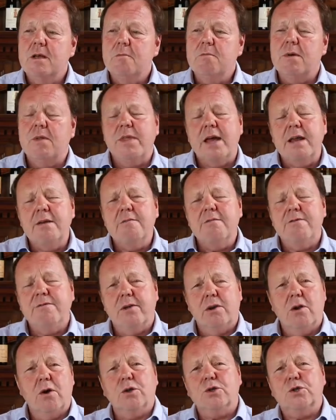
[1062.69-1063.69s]
But then
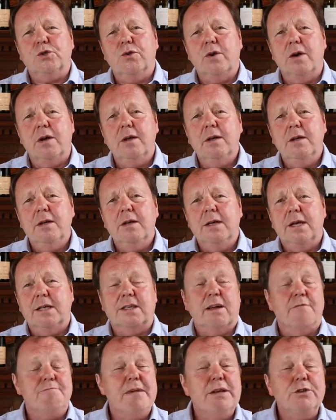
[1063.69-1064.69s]
phylloxera, as
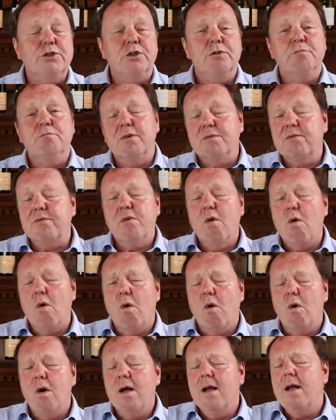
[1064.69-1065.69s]
I've mentioned
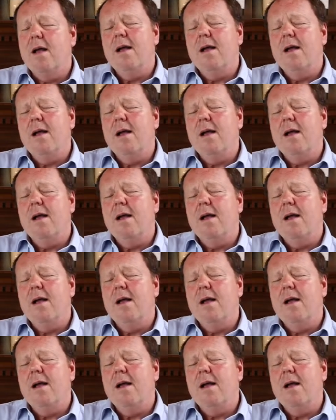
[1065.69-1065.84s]
before,